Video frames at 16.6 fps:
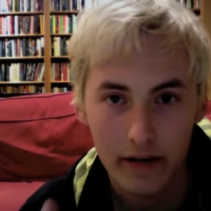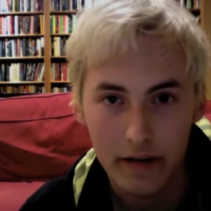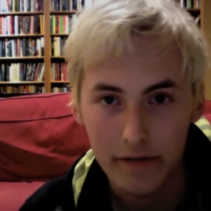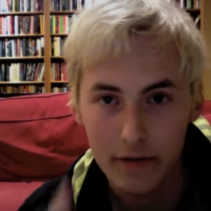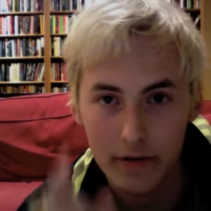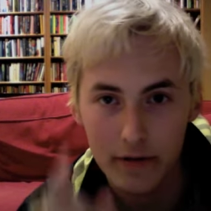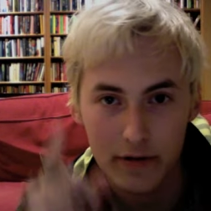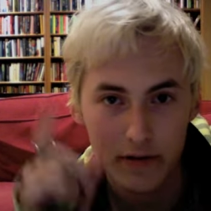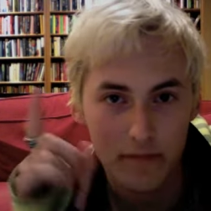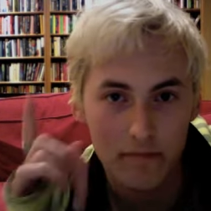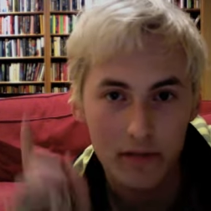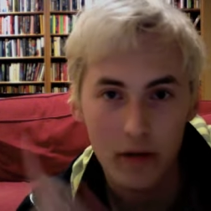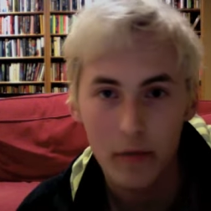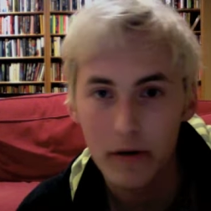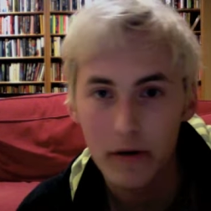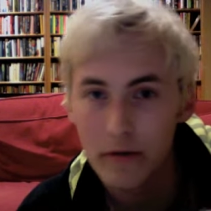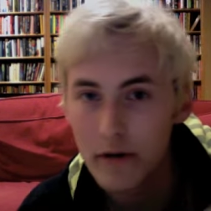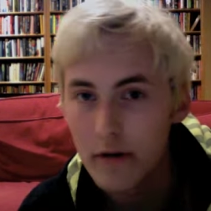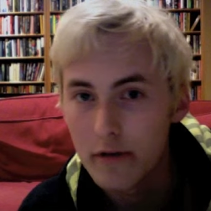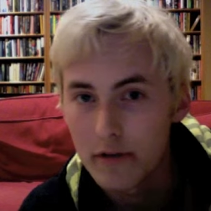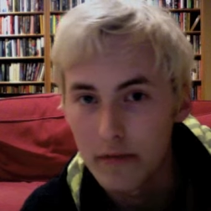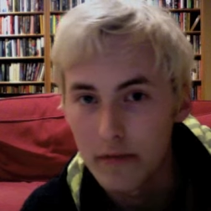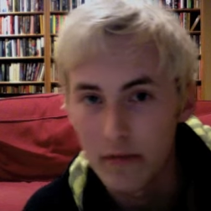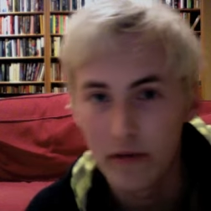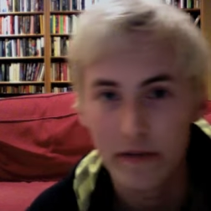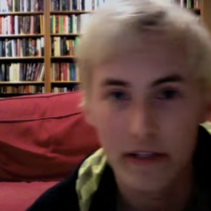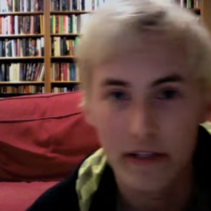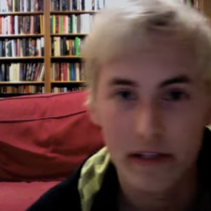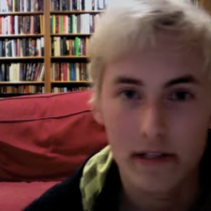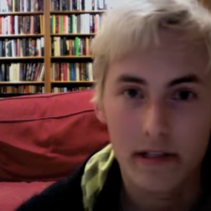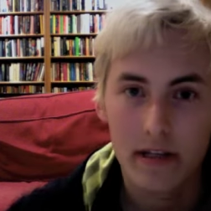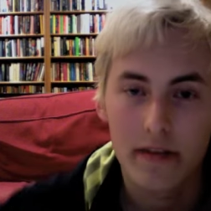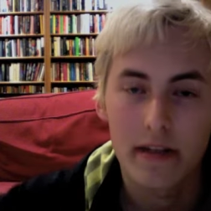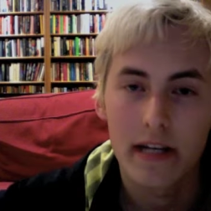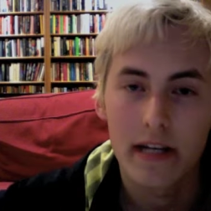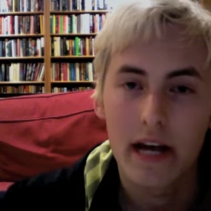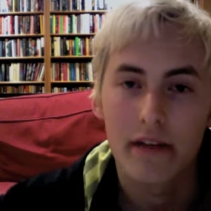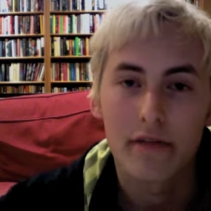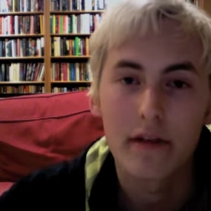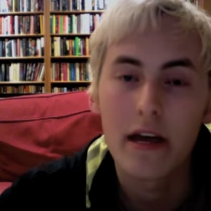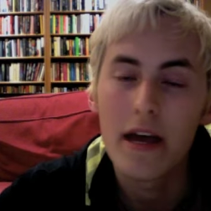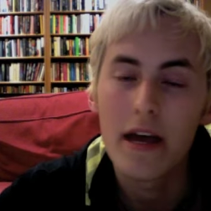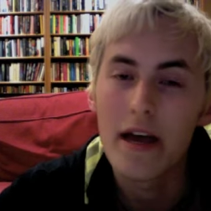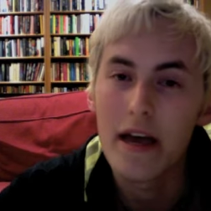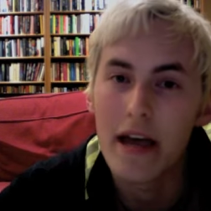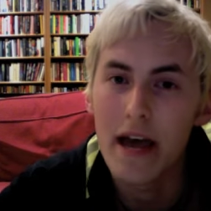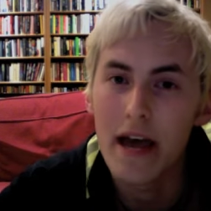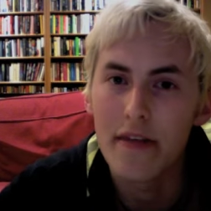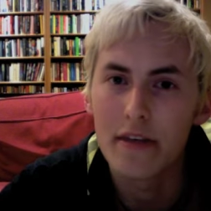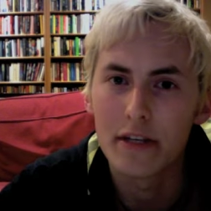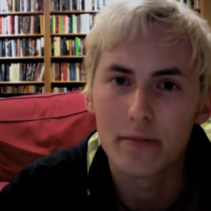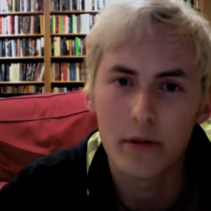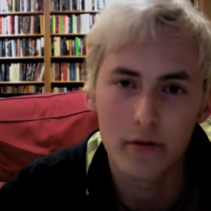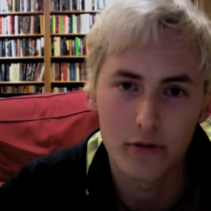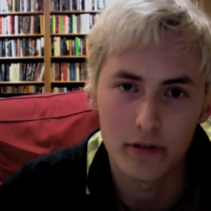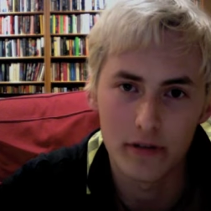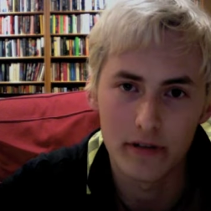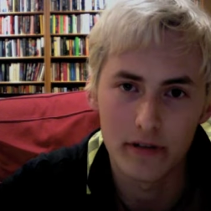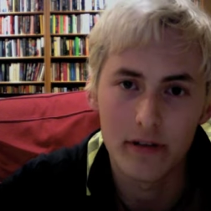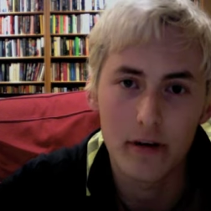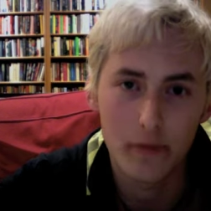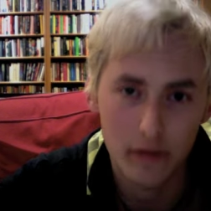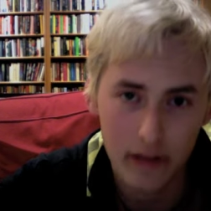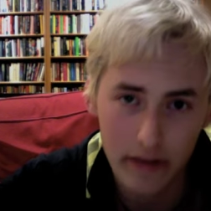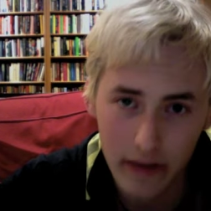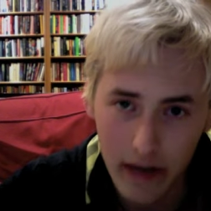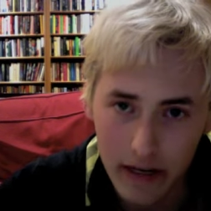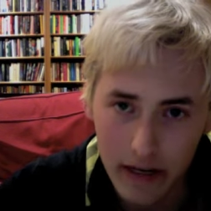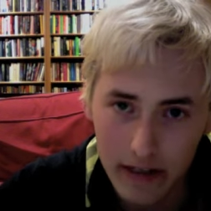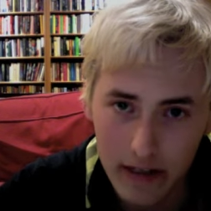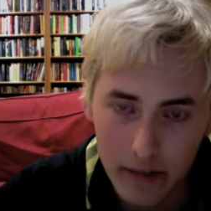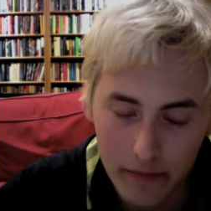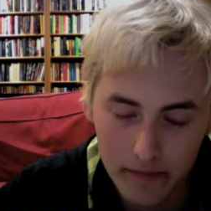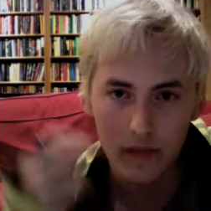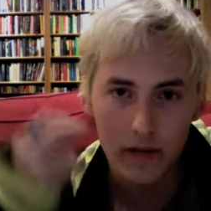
If you're just someone who goes to movies to see the death and the explosions, go see The A-Team.